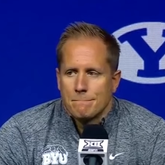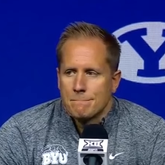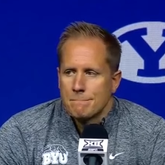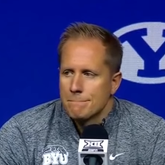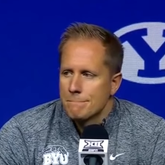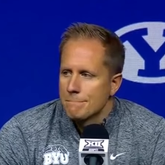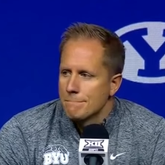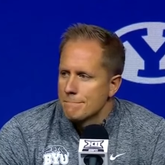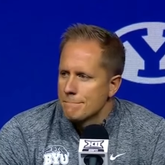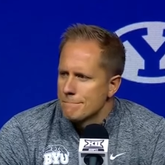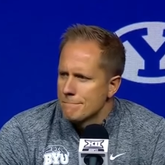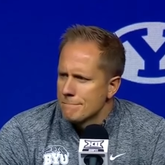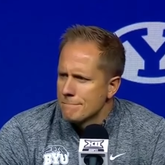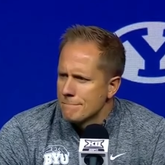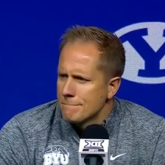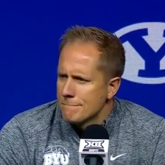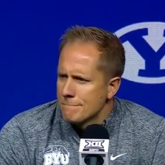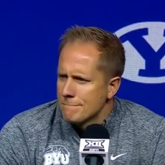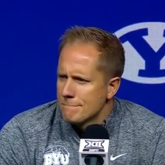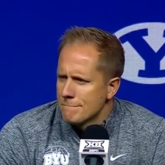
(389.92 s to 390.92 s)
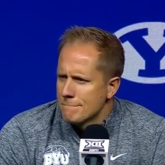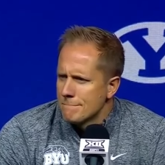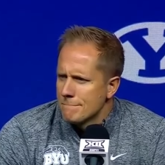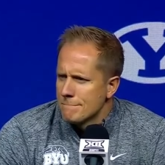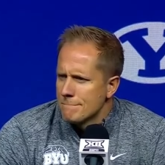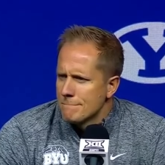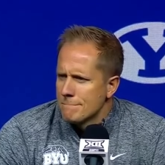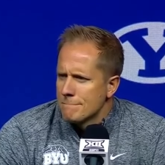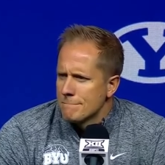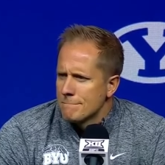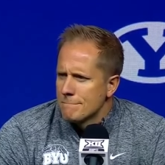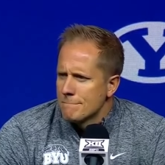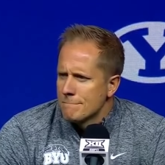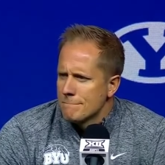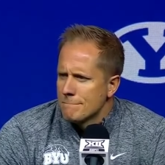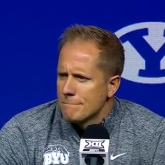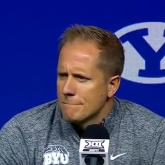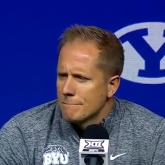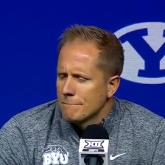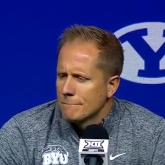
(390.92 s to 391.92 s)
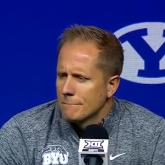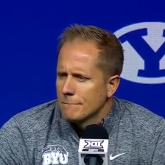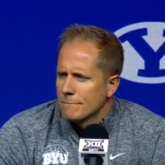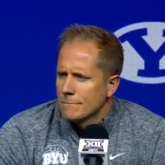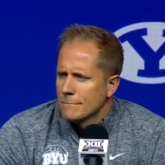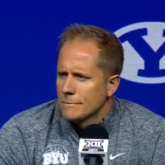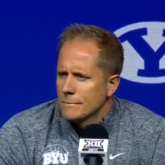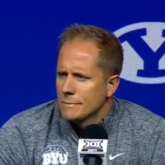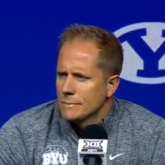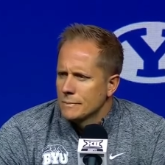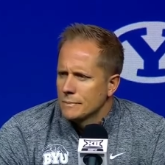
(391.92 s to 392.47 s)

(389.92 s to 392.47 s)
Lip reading: (no one is talking)